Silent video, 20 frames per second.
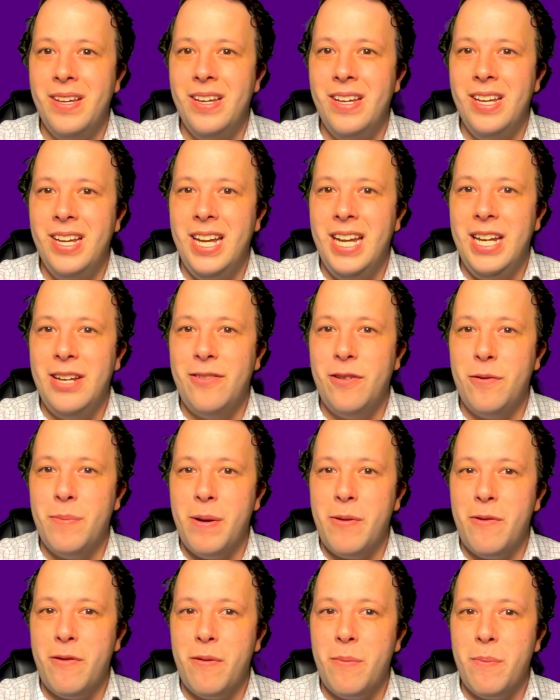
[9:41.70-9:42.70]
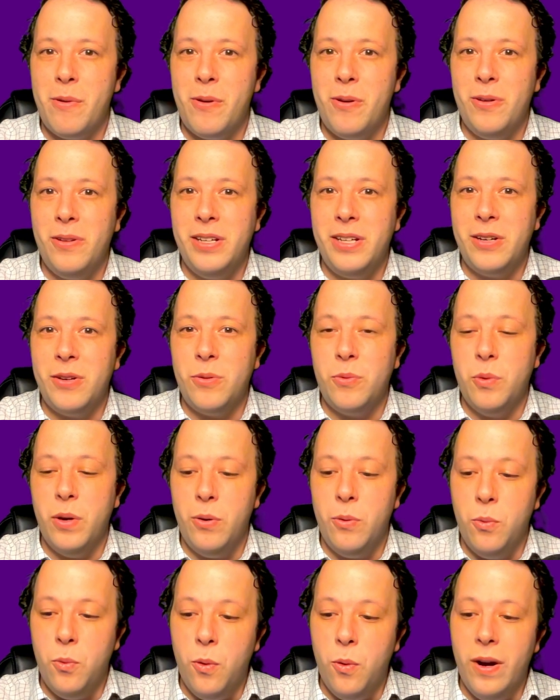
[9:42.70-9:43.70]
And if you remember from earlier, well,
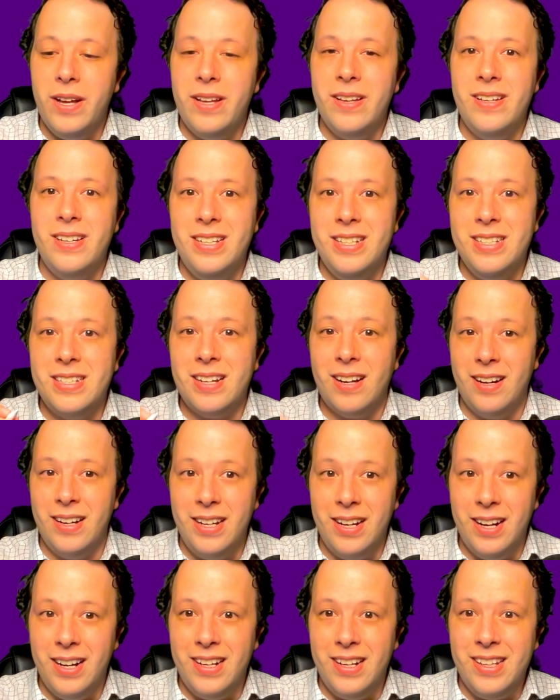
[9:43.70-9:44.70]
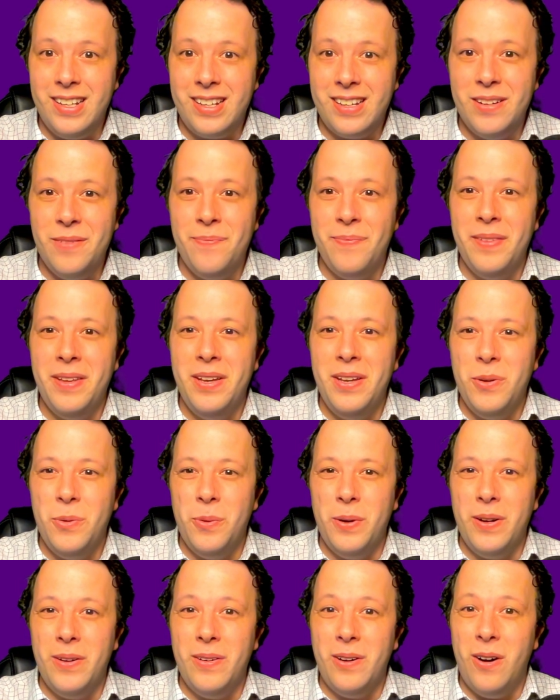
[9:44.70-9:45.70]
what is ionic?
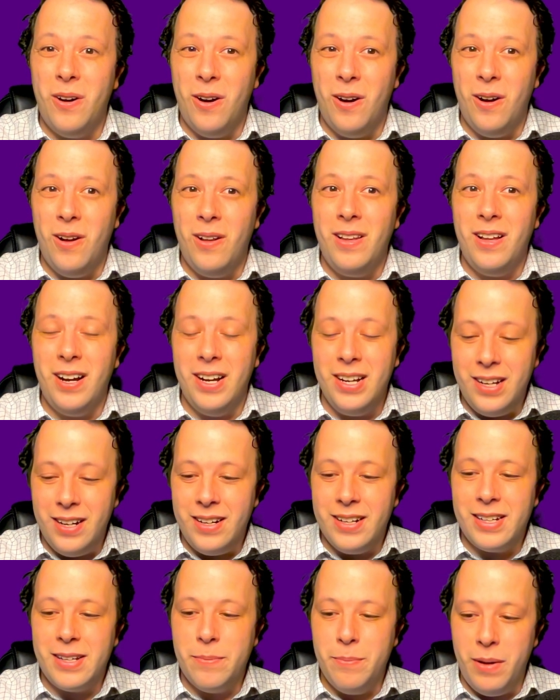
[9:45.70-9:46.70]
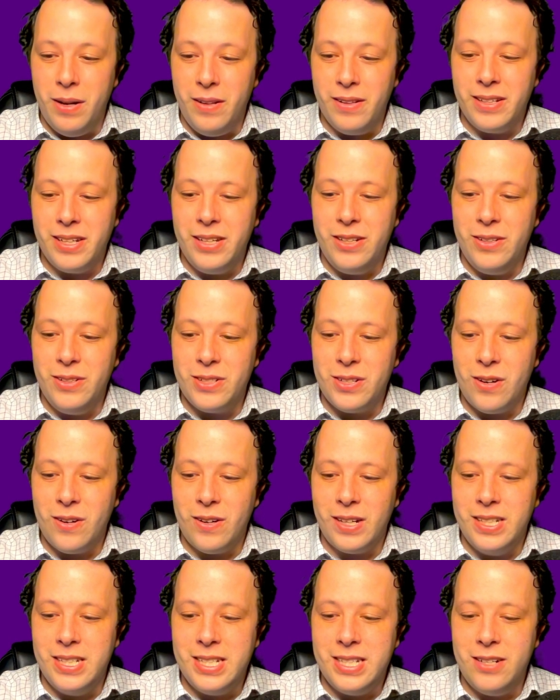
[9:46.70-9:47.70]
Well, all ionic molecules are
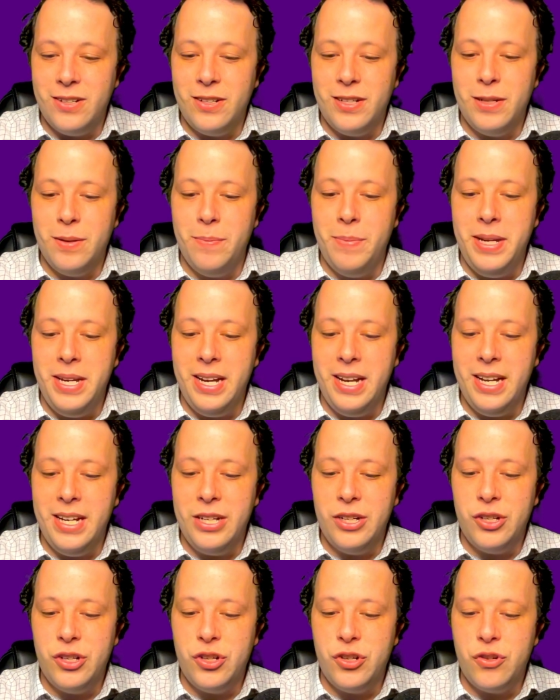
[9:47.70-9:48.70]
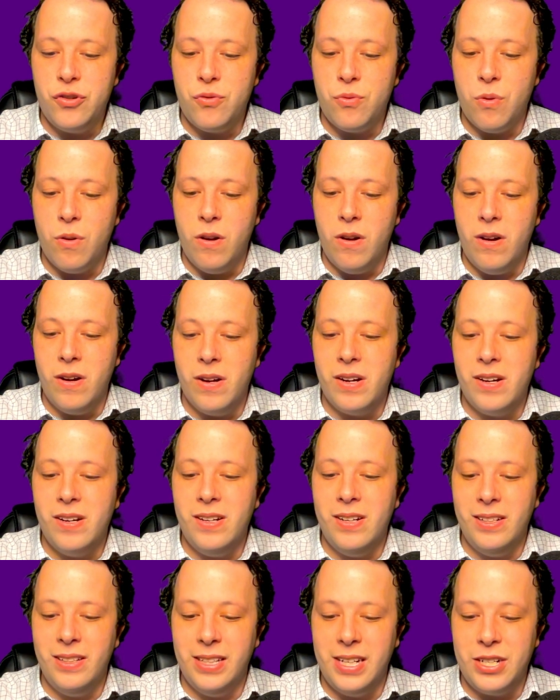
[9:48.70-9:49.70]
considered to be a strong
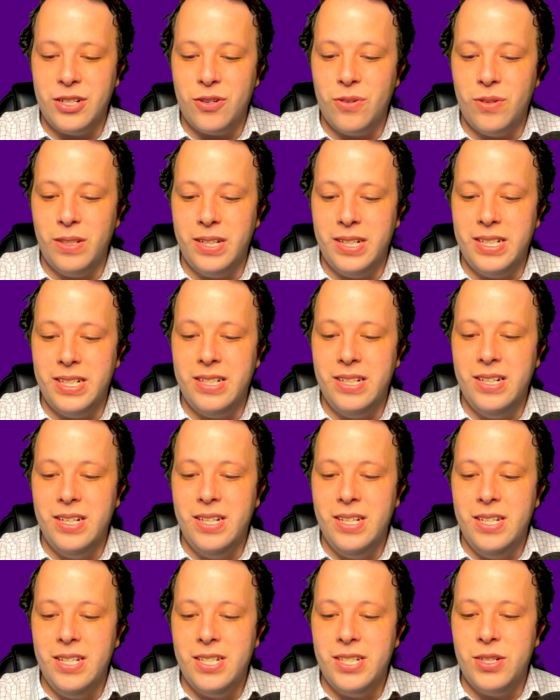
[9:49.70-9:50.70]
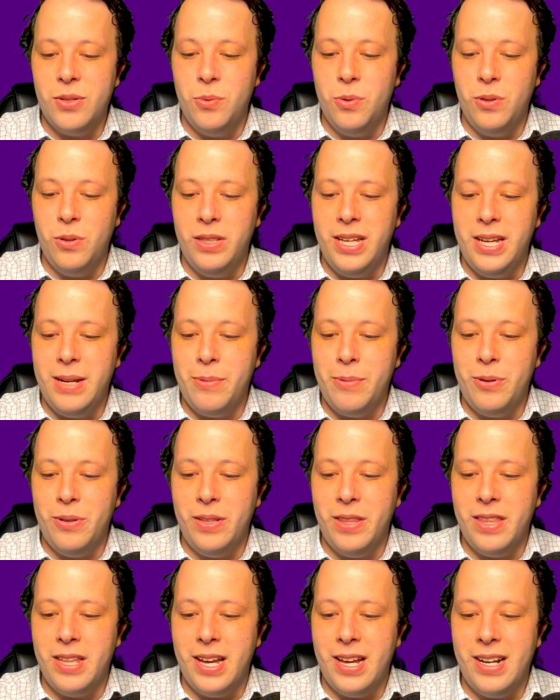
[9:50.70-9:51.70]
electrolyte. So we'll label
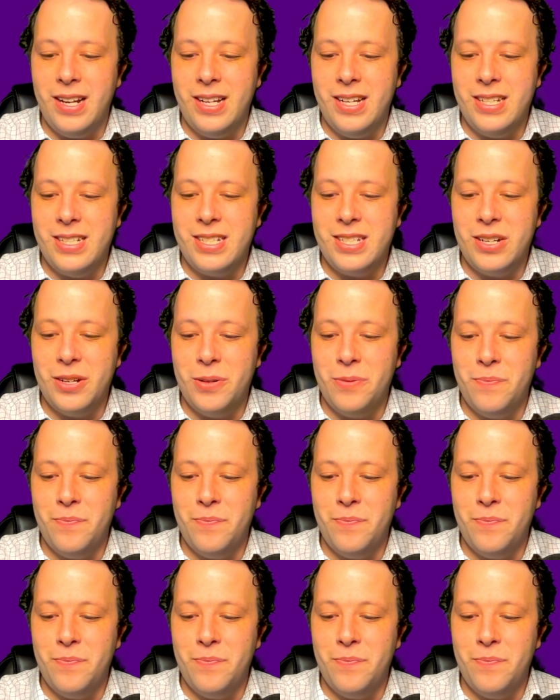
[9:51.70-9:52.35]
that as so.